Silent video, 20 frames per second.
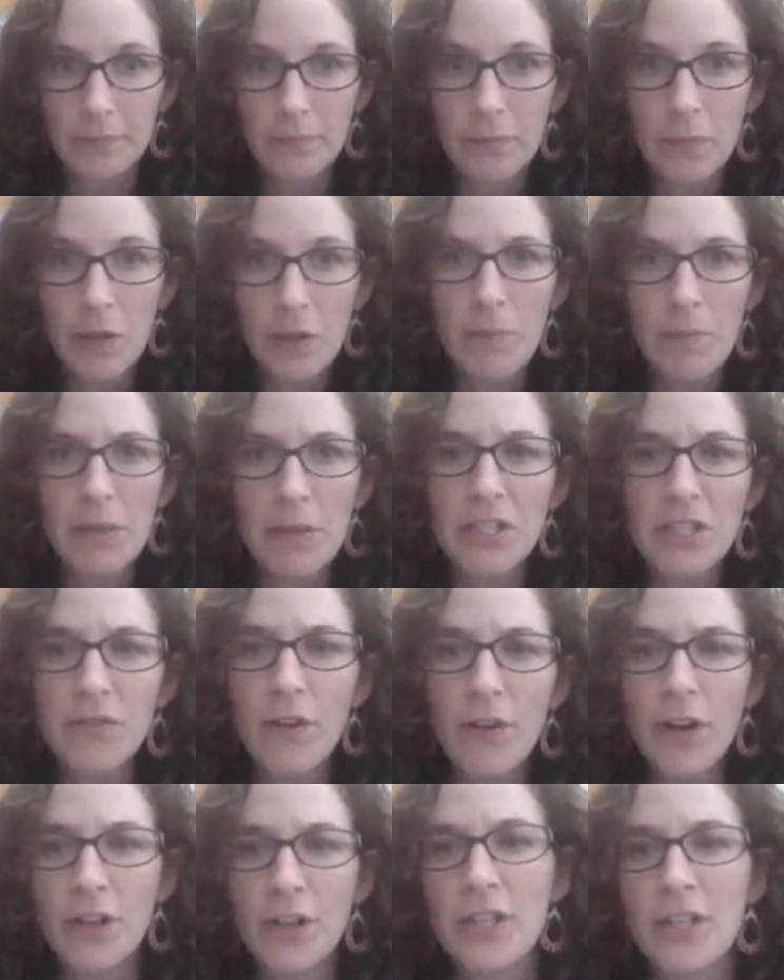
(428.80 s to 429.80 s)
But as
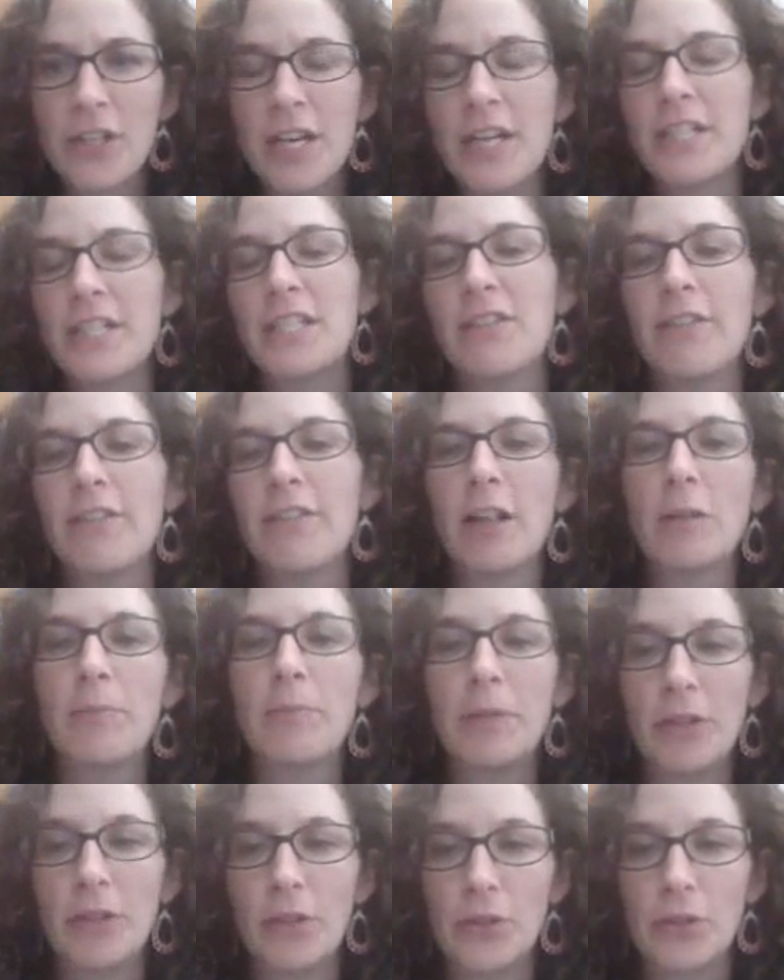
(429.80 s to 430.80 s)
far as
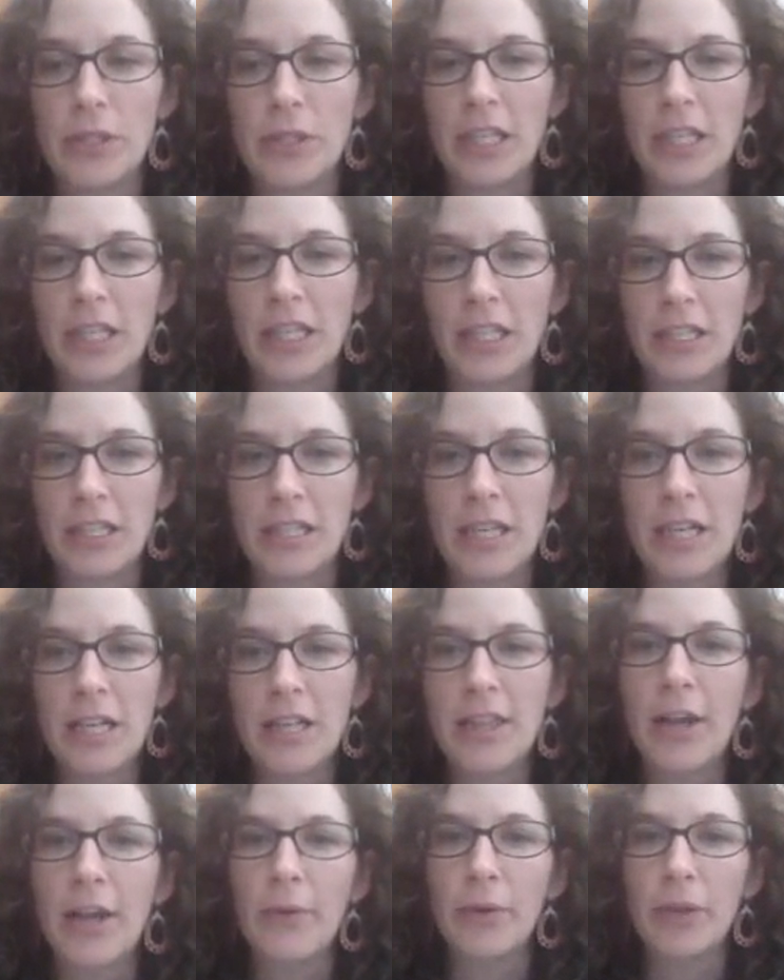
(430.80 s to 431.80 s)
developing those leanings,
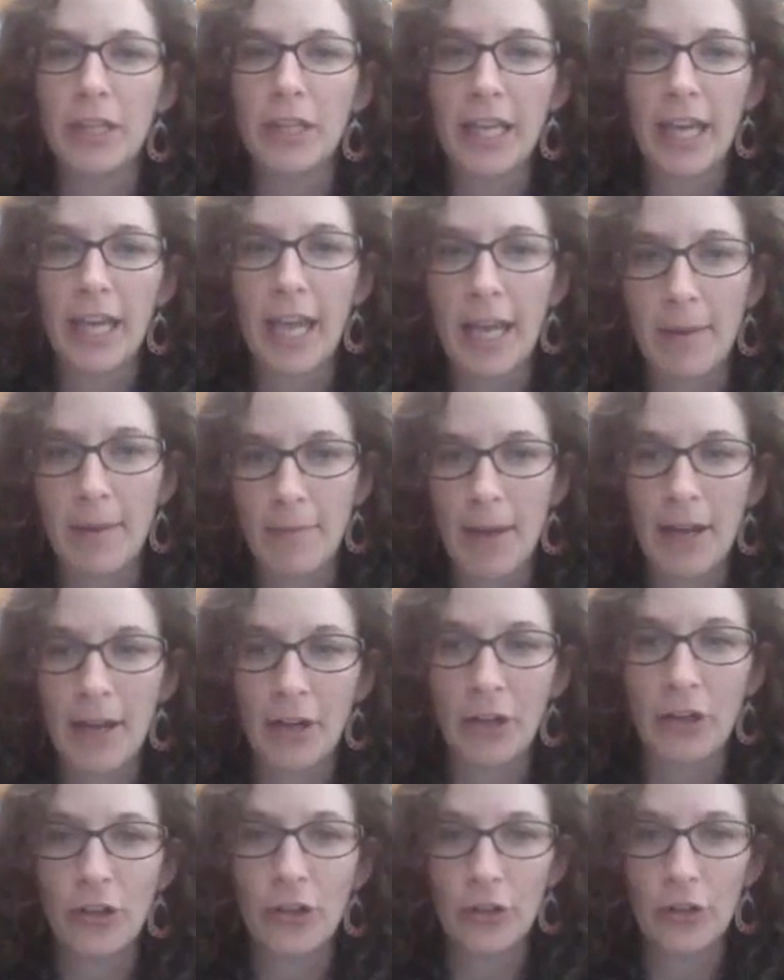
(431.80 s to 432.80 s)
that really came at an
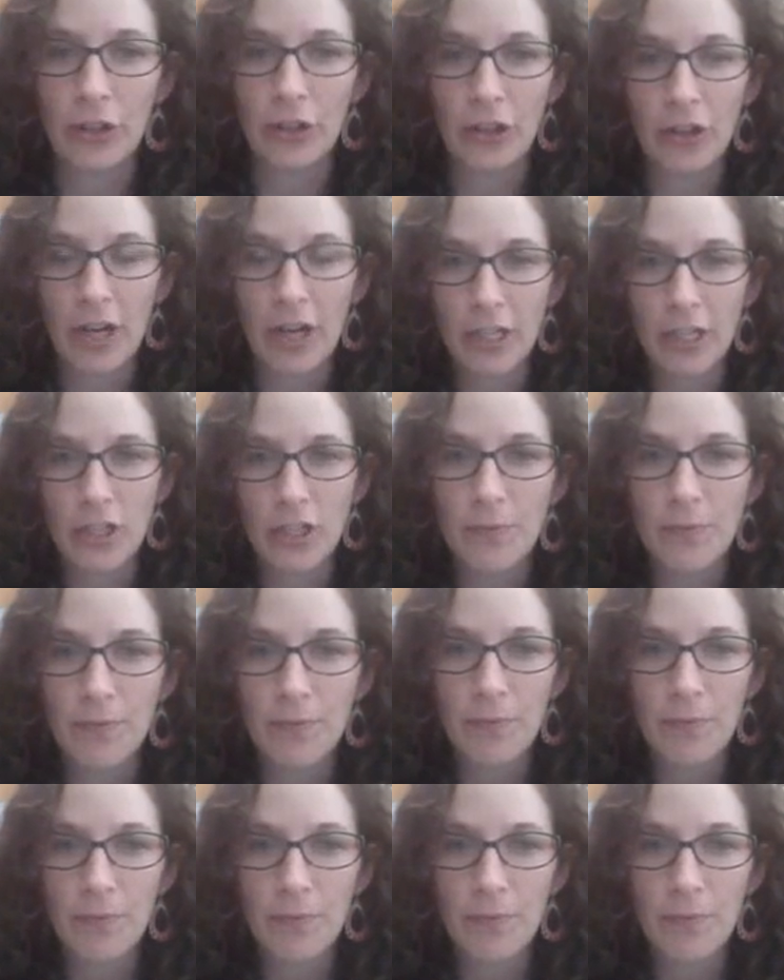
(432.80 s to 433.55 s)
earlier age.